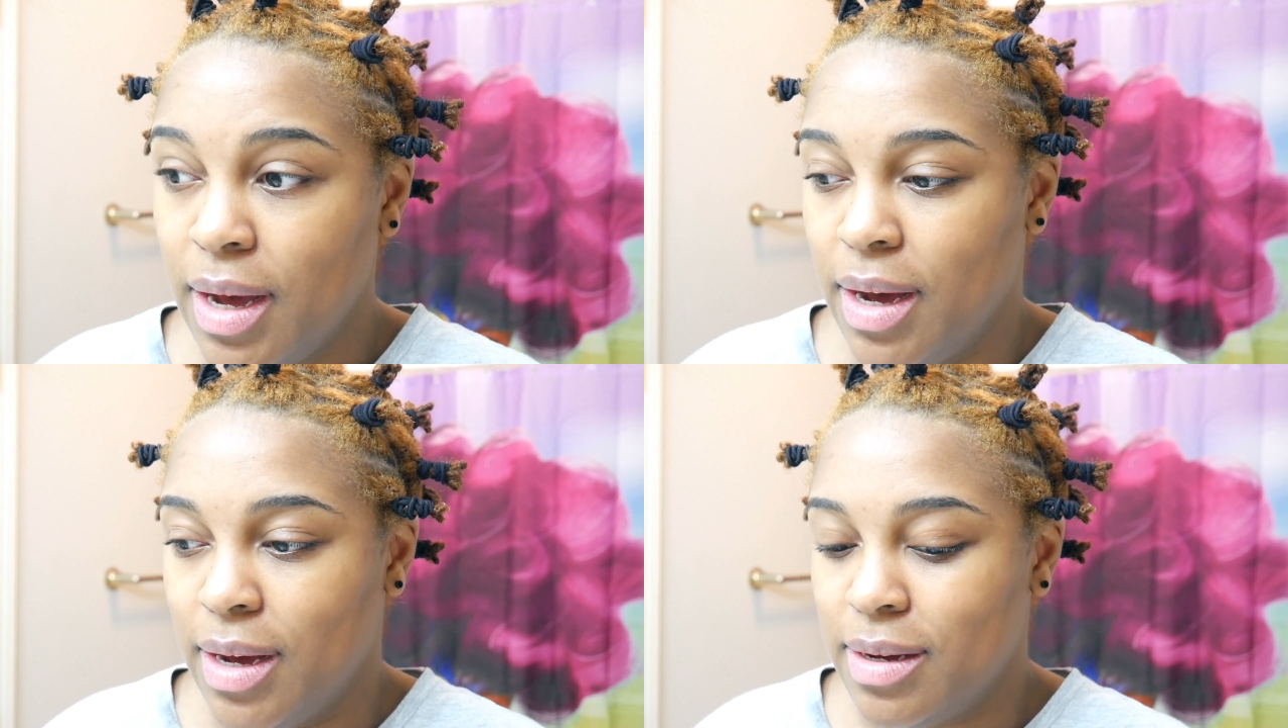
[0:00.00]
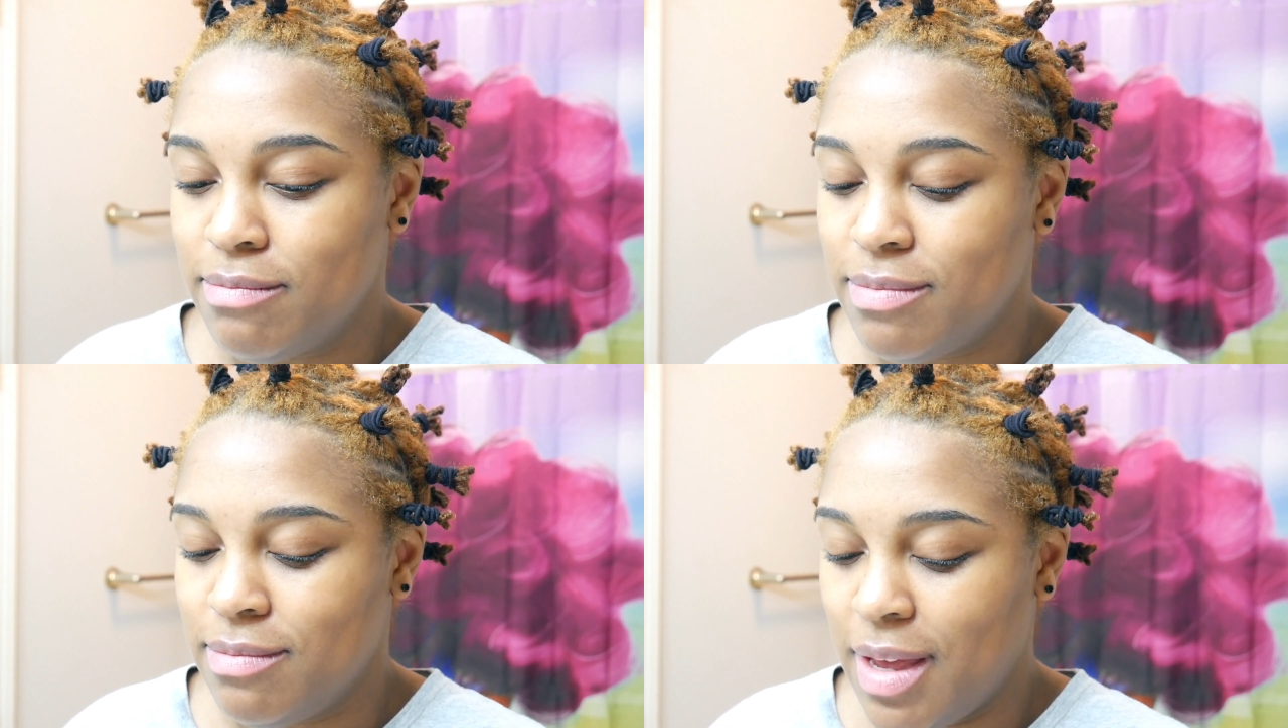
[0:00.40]

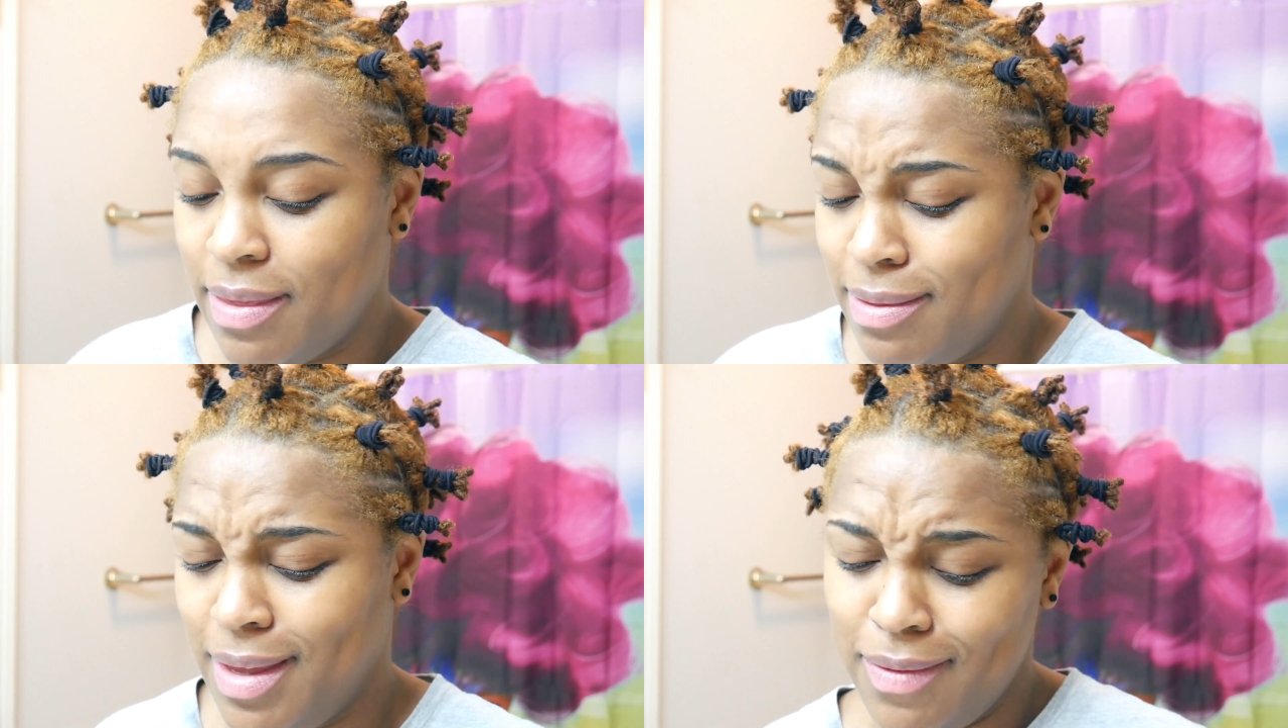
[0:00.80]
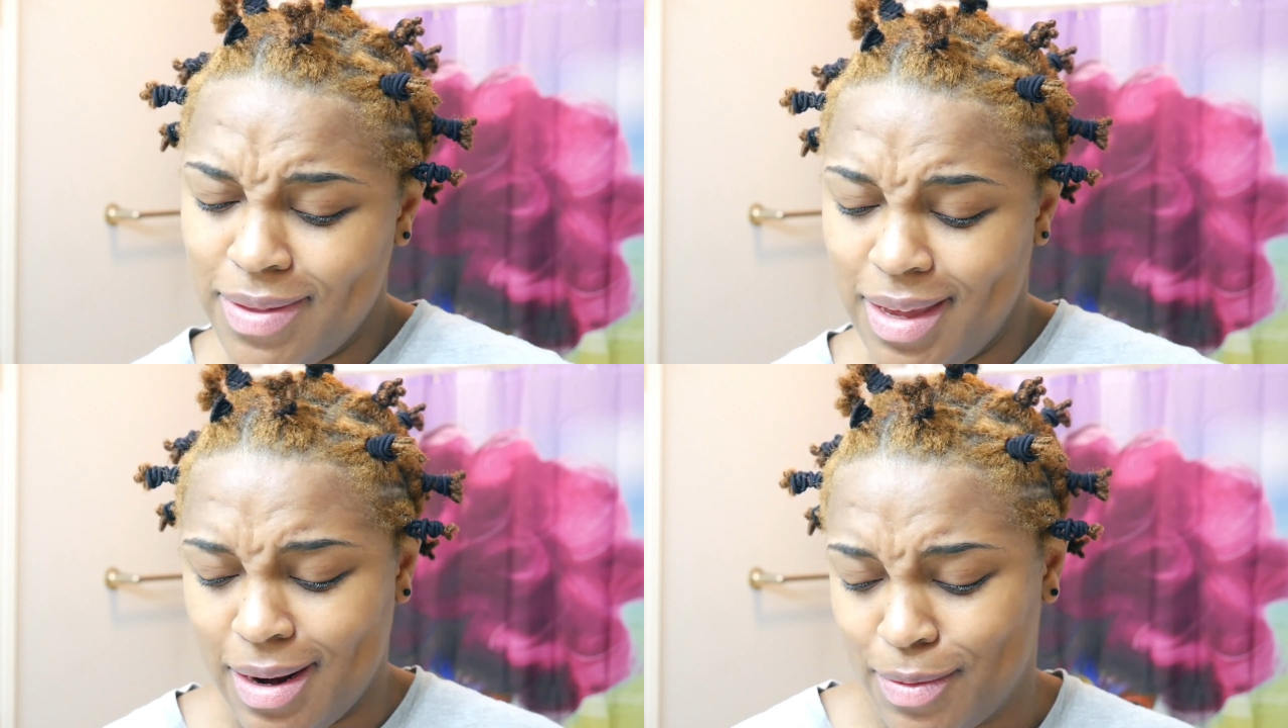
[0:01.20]
And
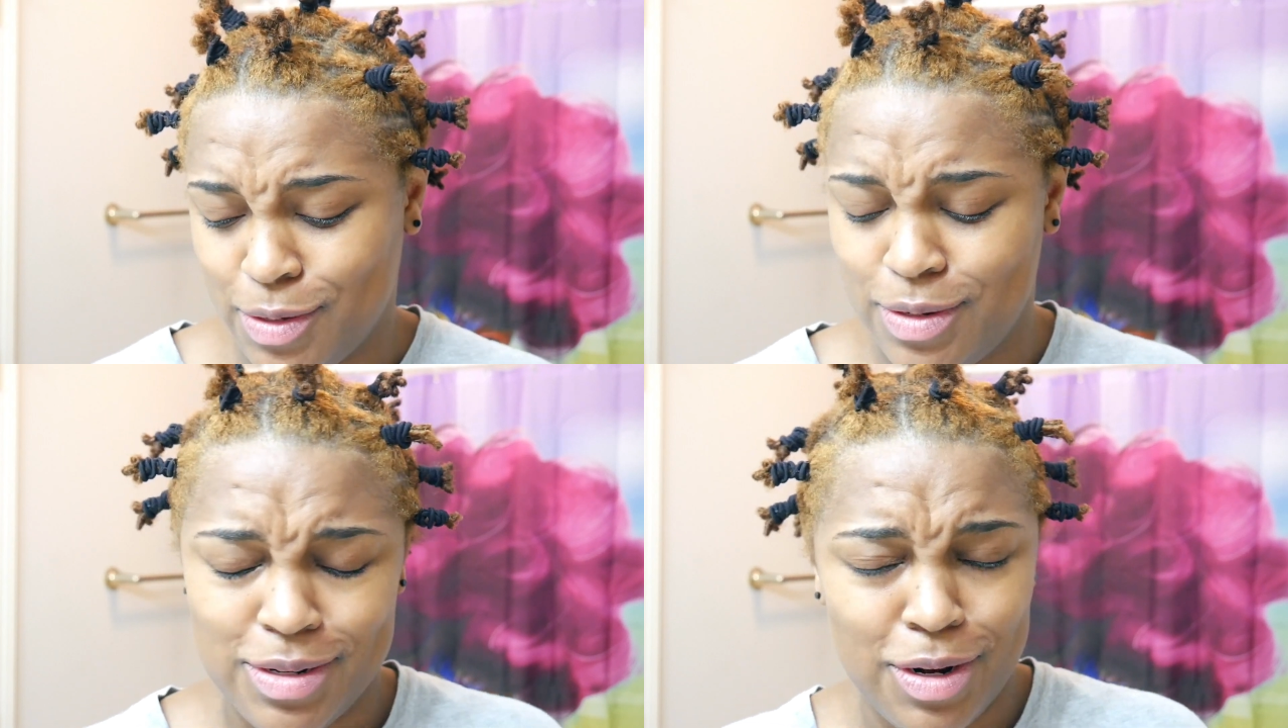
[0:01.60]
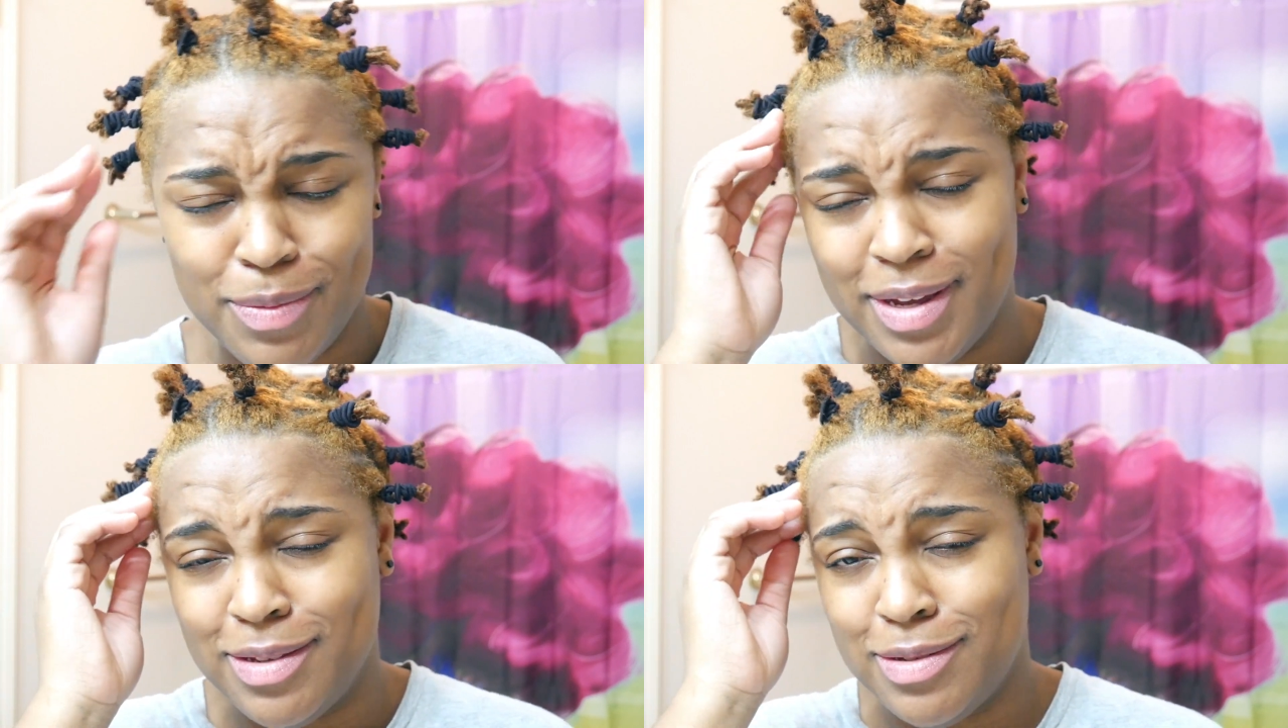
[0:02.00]
even then I was only
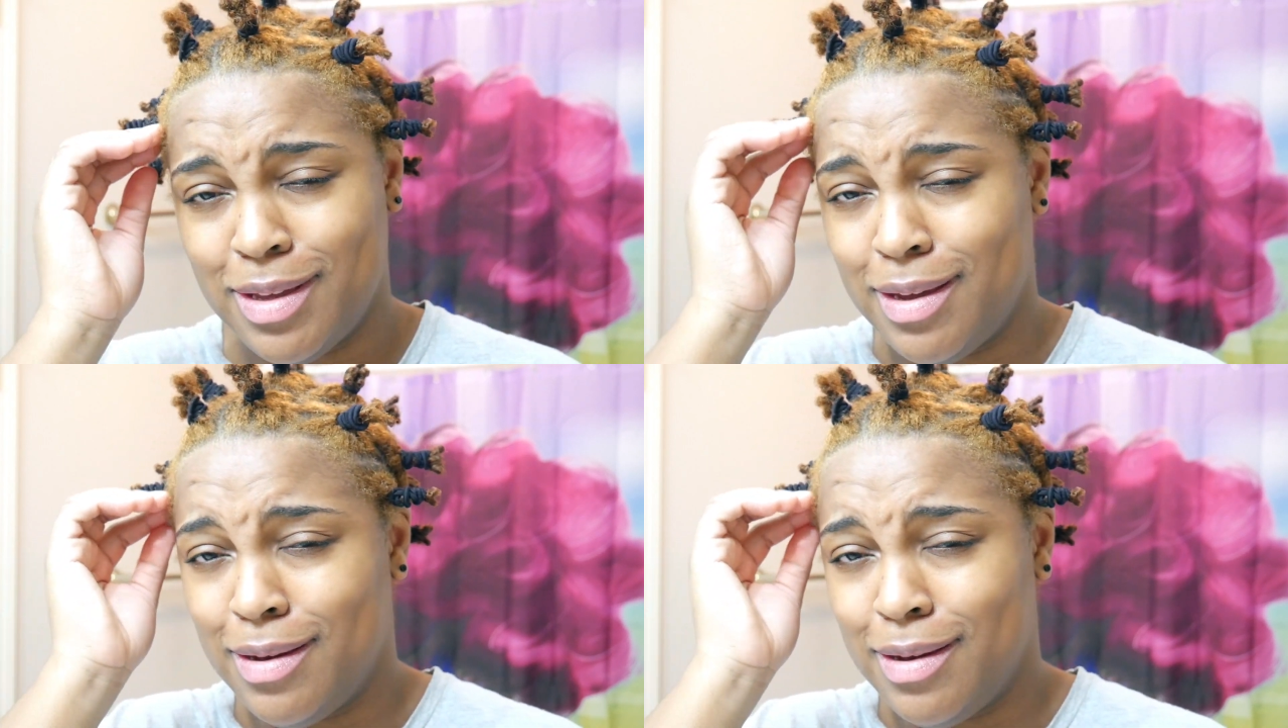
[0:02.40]
determined because it was like,